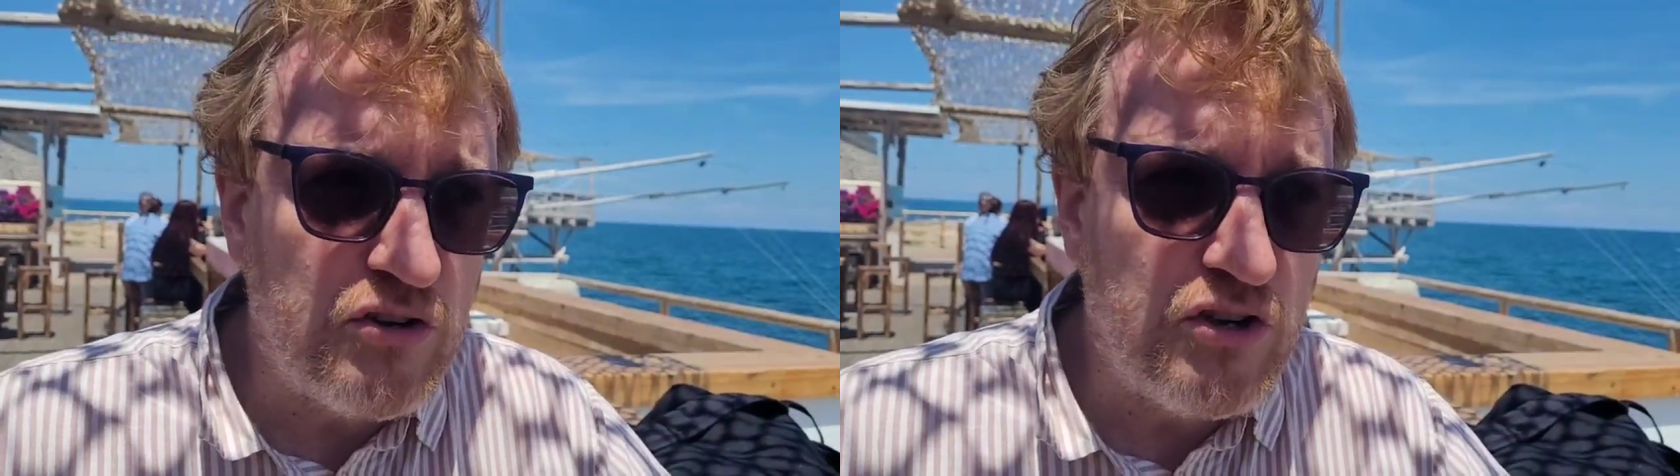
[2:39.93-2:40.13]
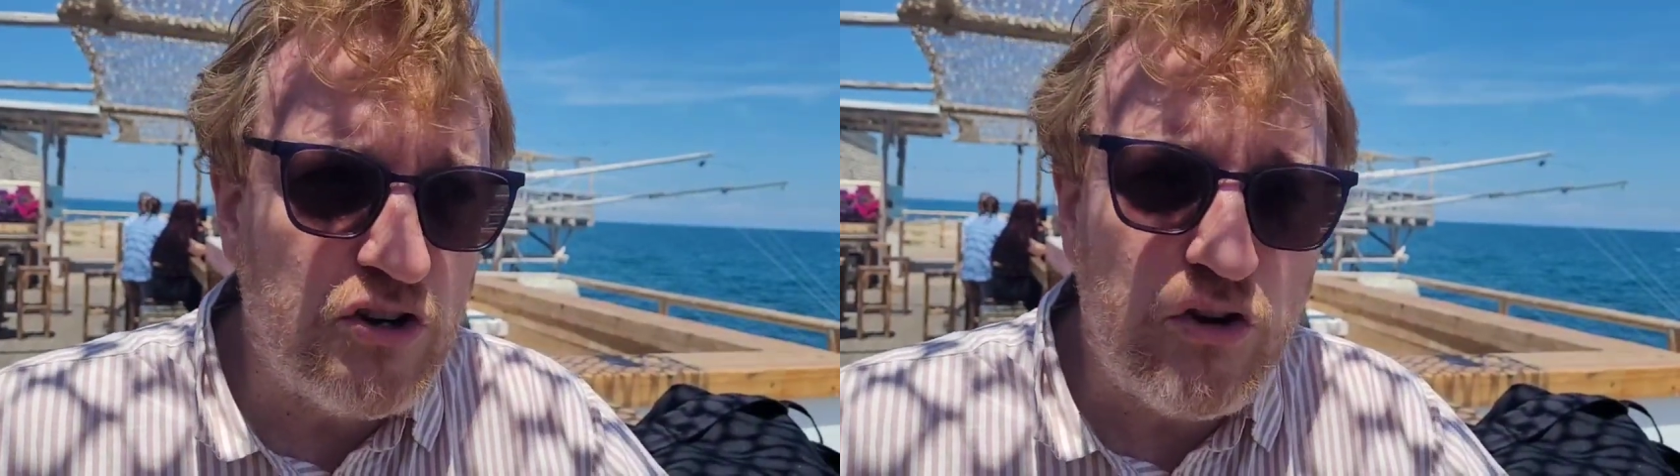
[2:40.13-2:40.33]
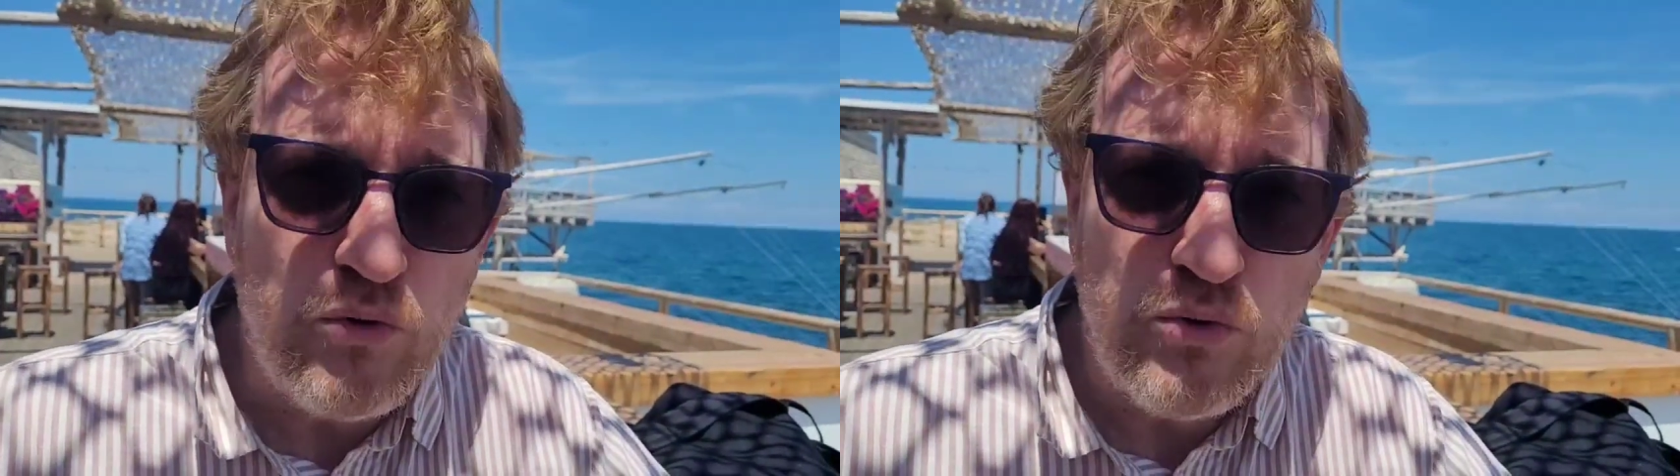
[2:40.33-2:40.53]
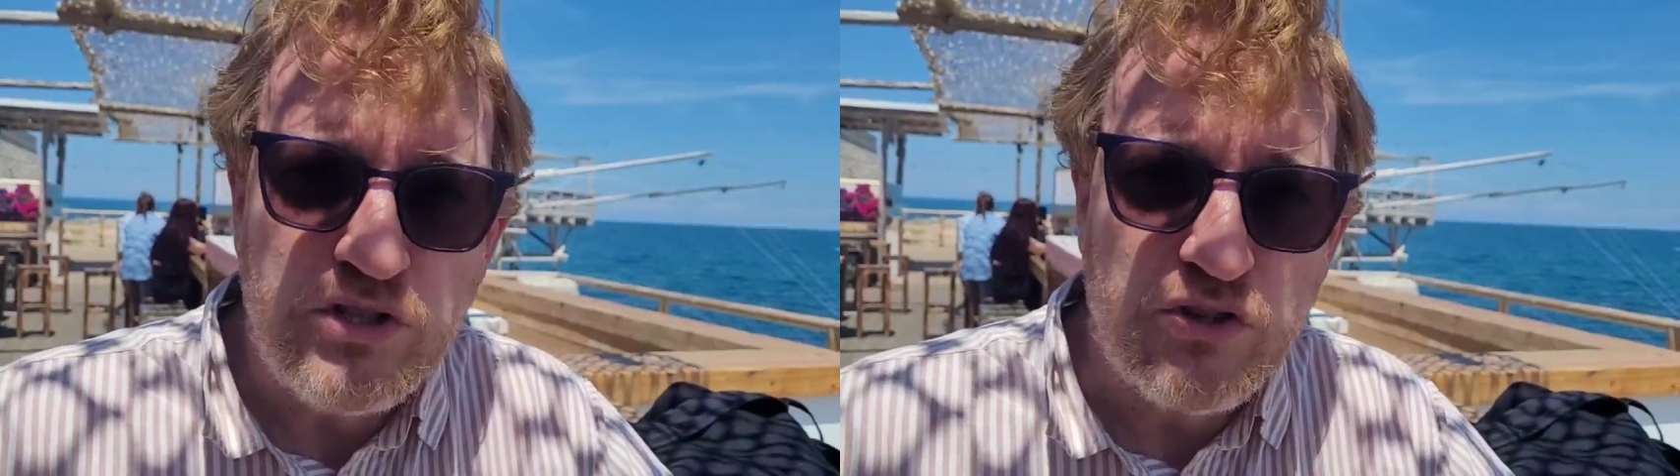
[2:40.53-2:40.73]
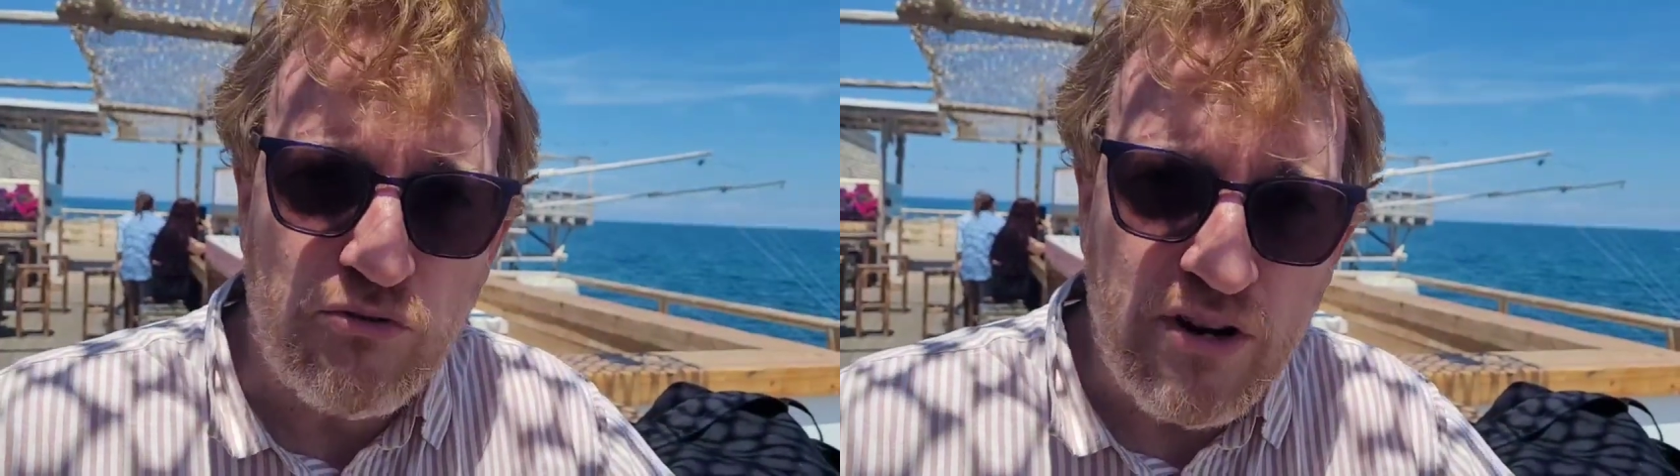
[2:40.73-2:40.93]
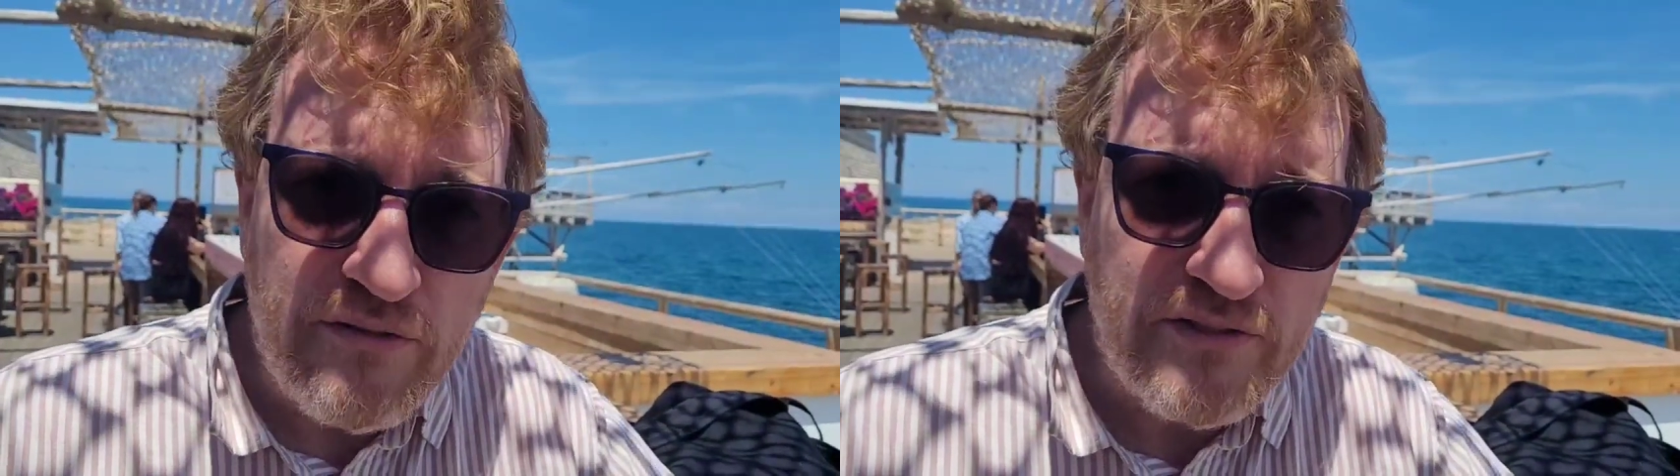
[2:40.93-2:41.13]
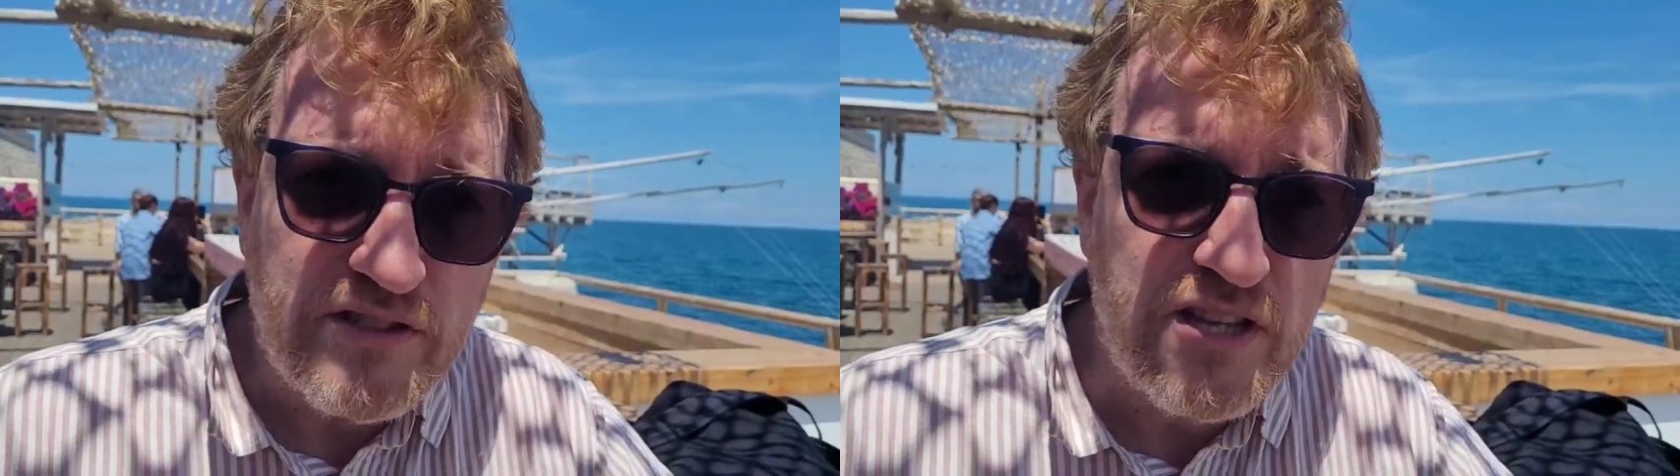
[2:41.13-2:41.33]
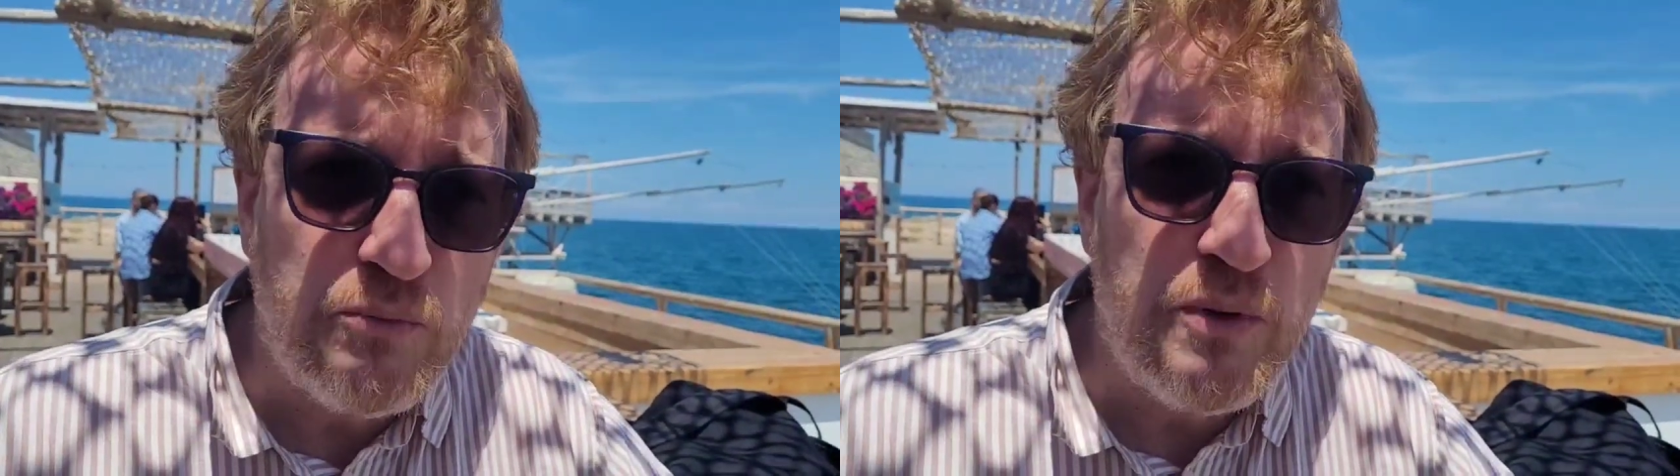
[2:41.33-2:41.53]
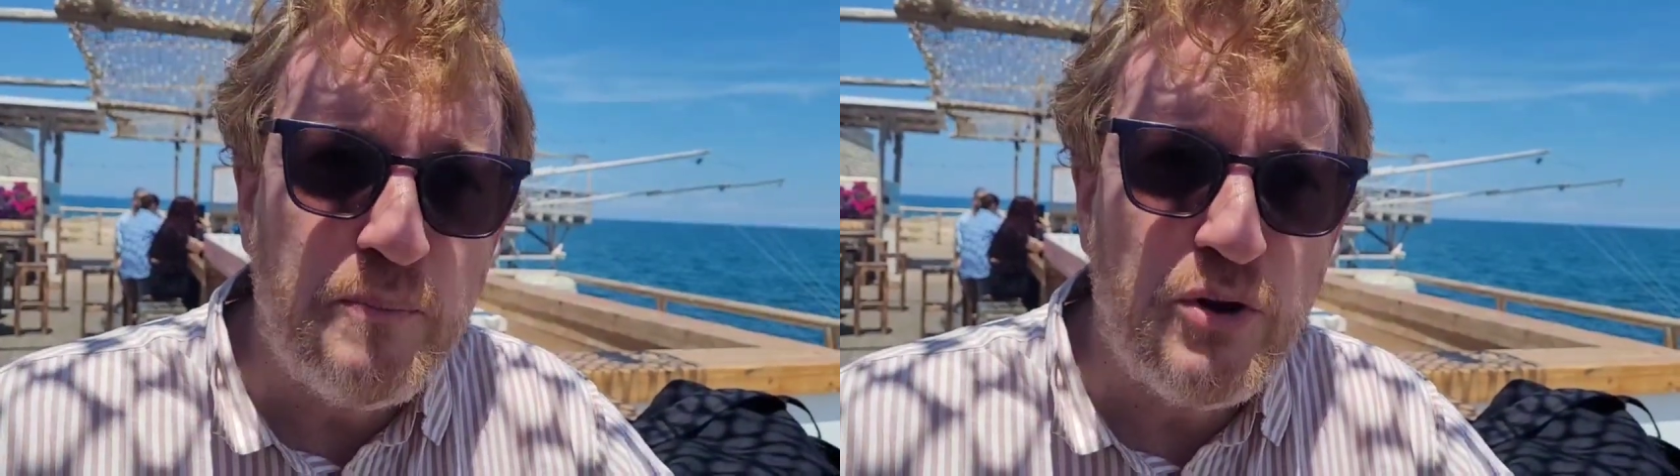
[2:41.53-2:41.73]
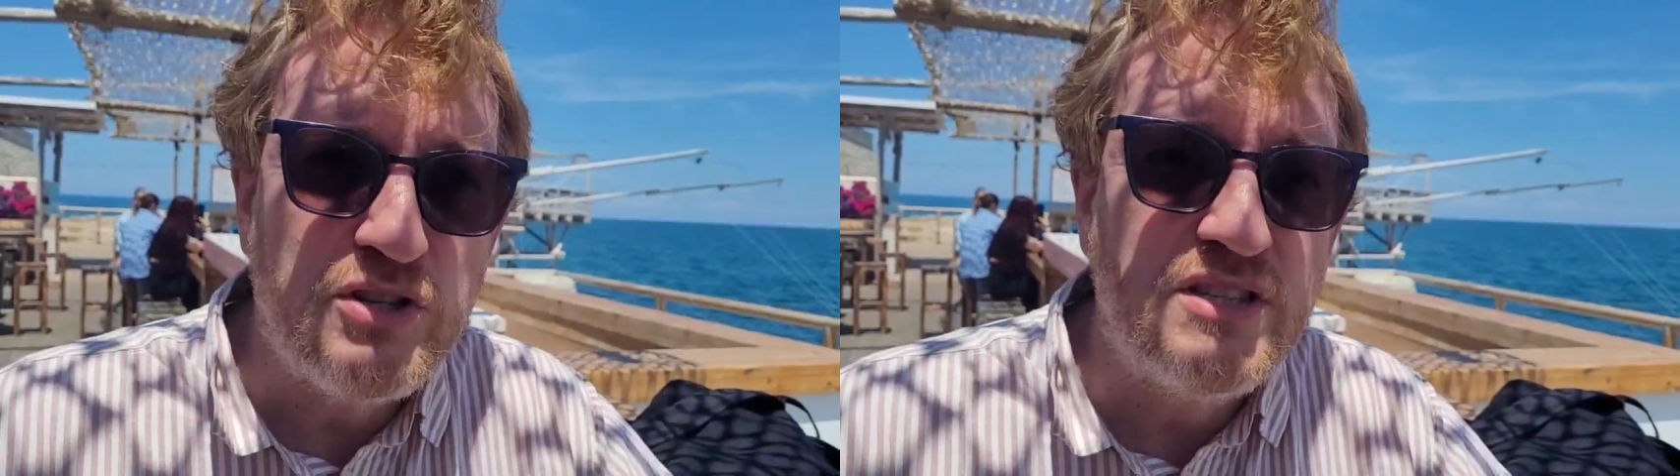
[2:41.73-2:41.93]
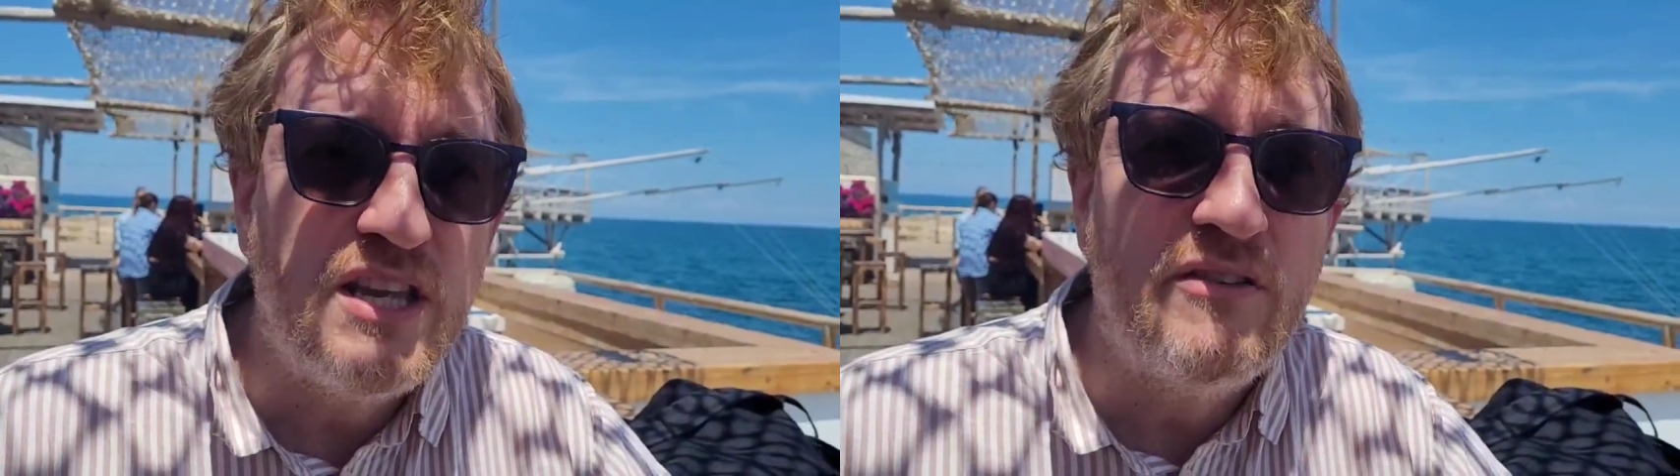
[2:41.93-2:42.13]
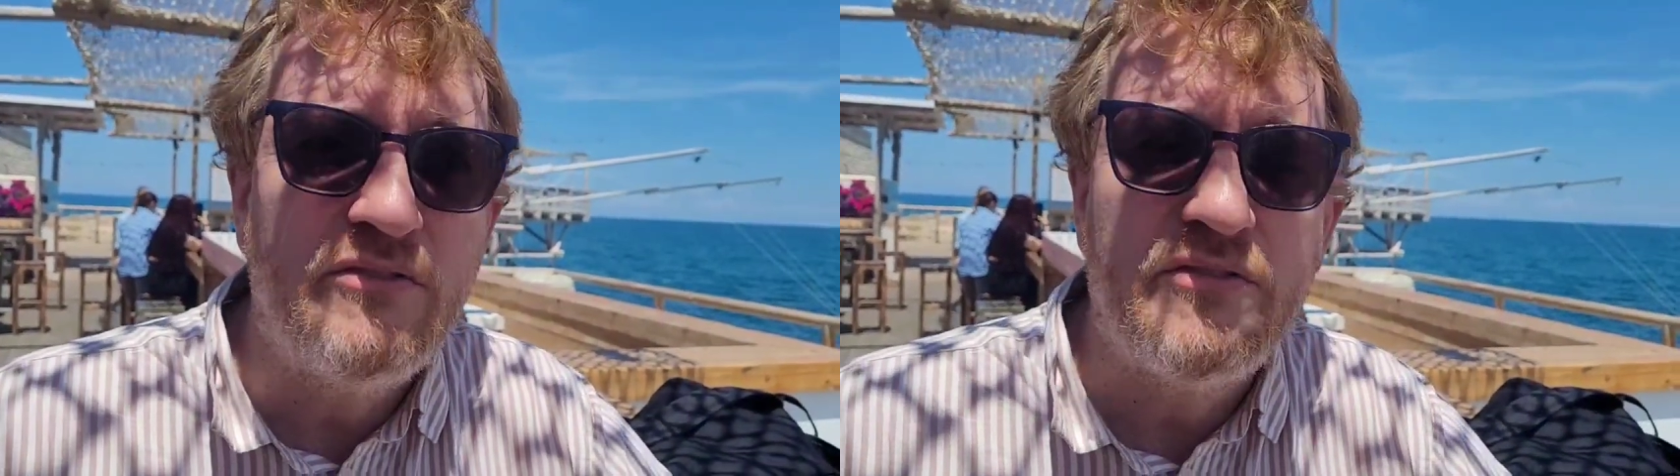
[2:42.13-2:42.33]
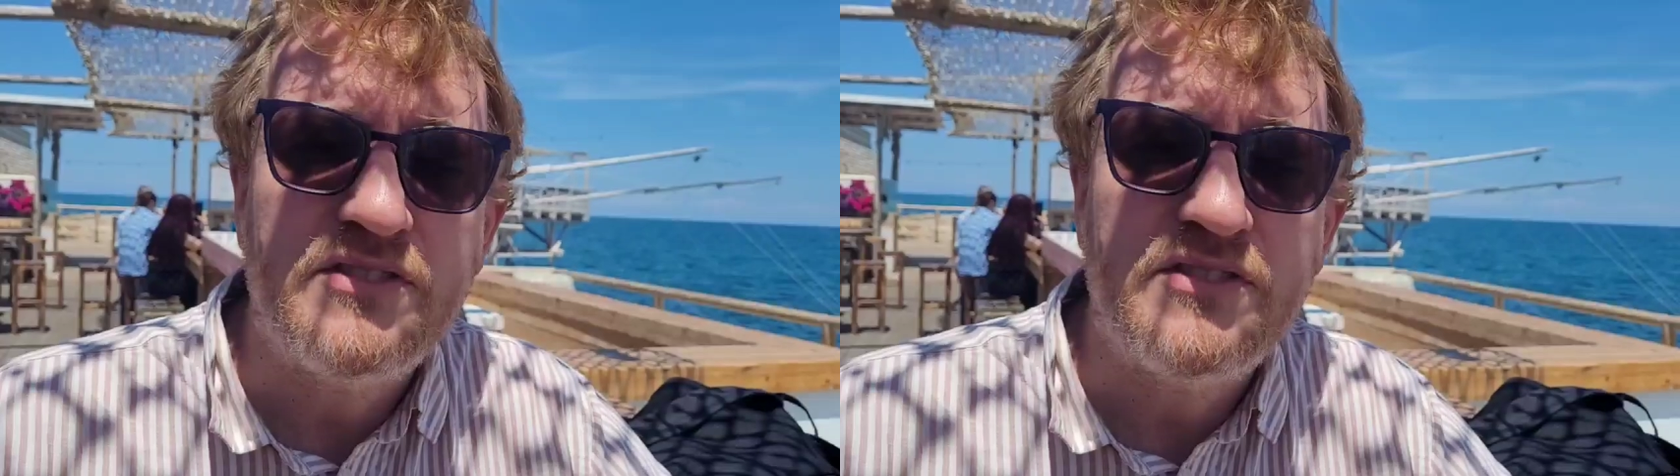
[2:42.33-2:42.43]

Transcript: includes rifts that we perceive